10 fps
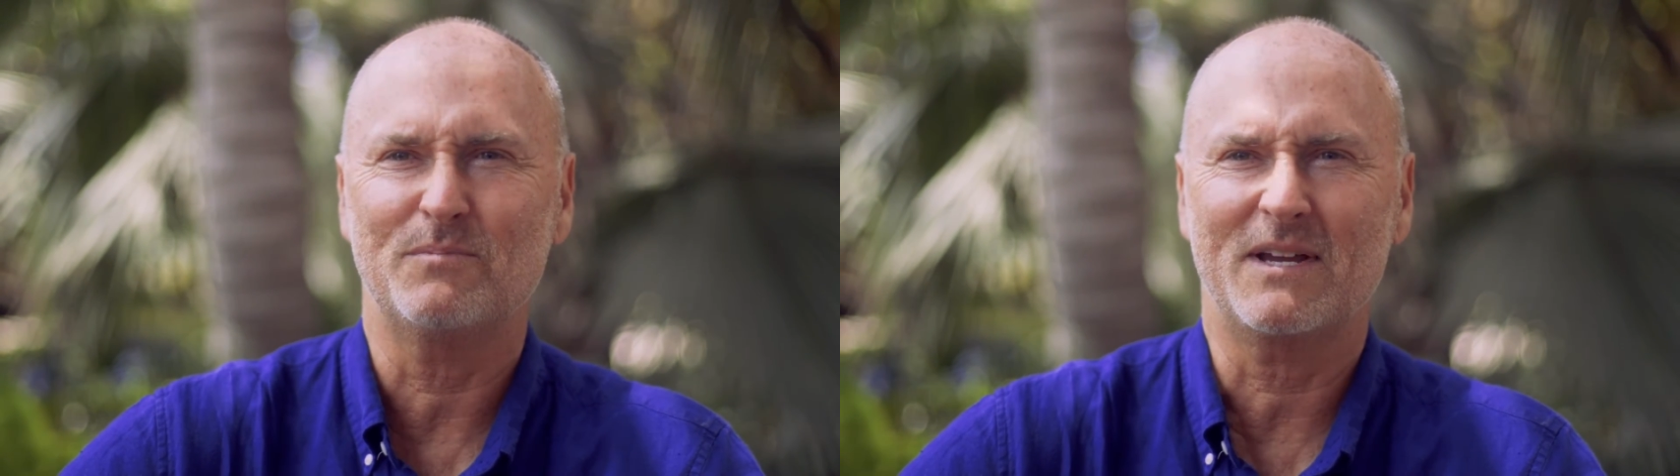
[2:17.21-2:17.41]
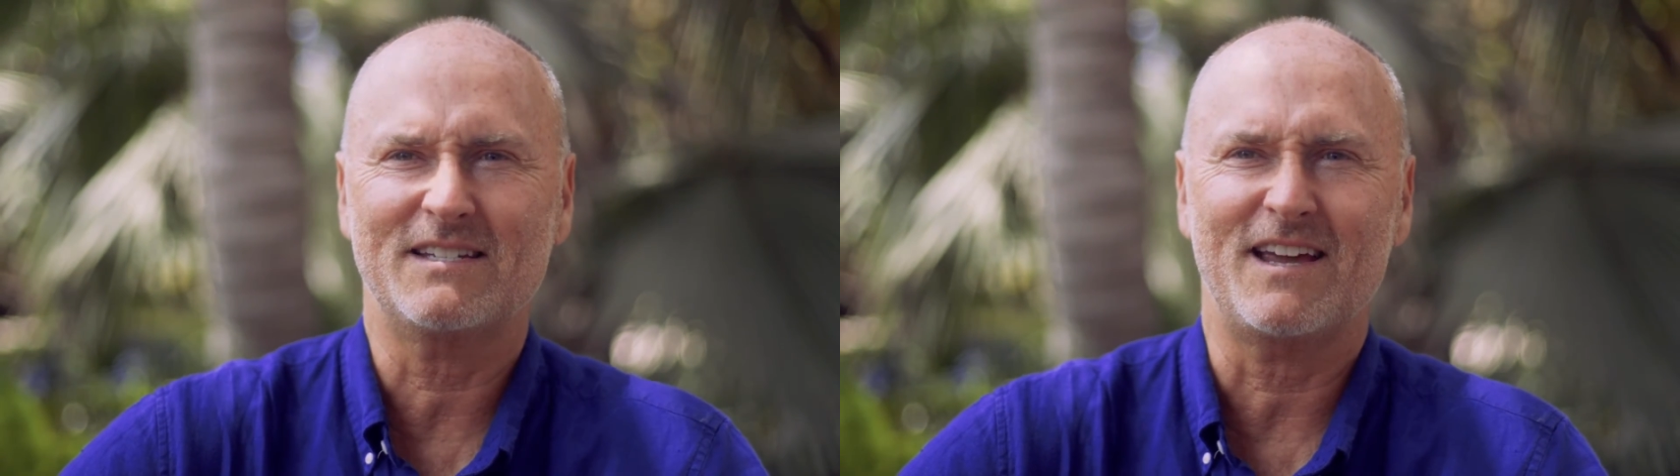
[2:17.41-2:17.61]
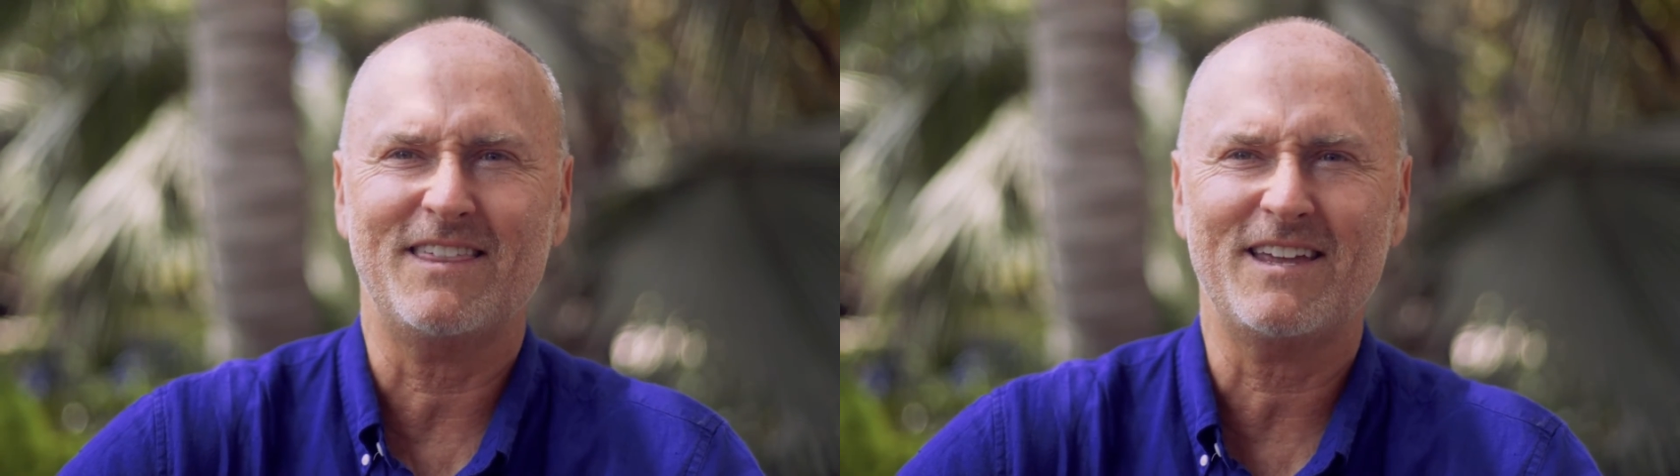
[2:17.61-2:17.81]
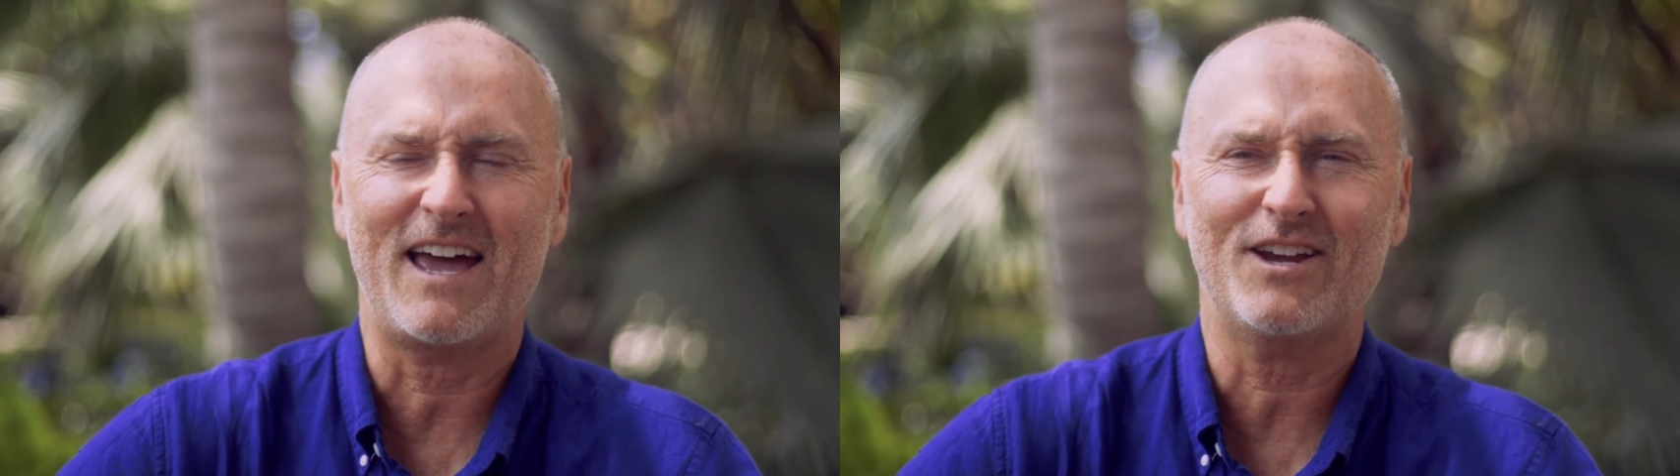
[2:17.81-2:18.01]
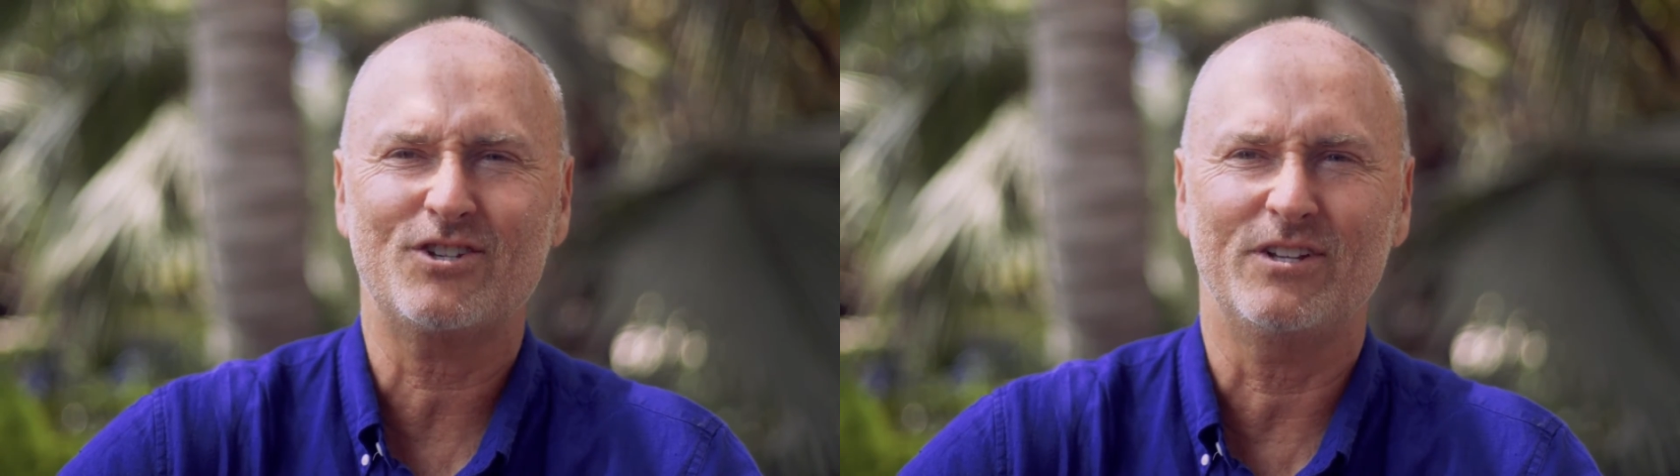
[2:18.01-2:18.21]
because I think
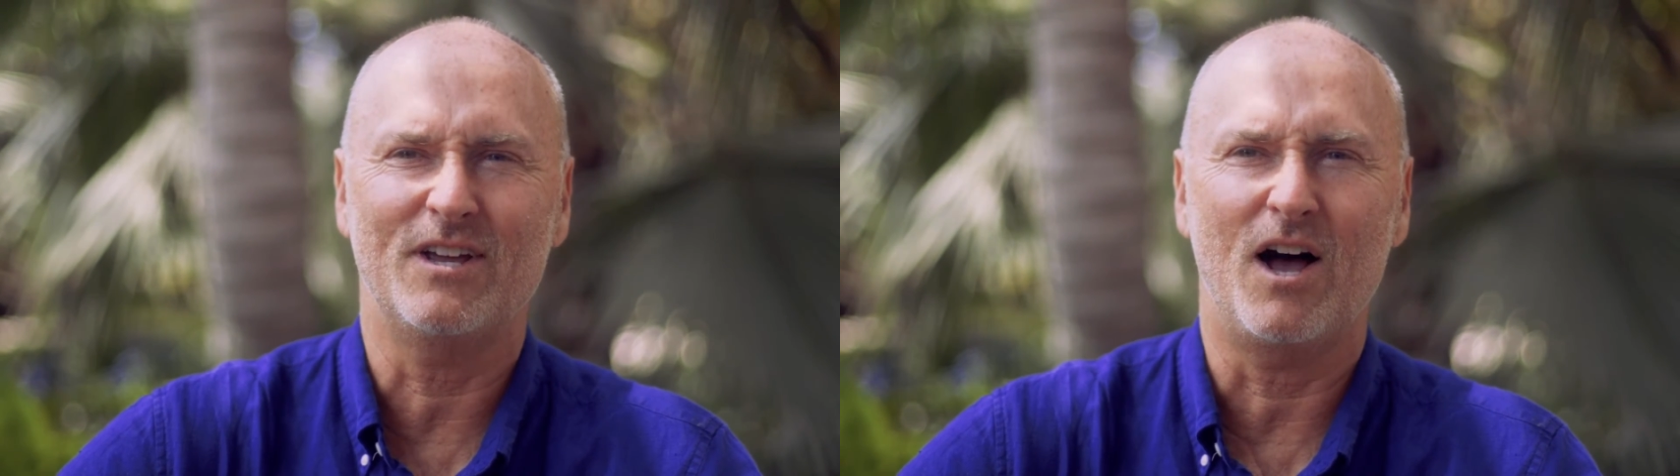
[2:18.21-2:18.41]
actually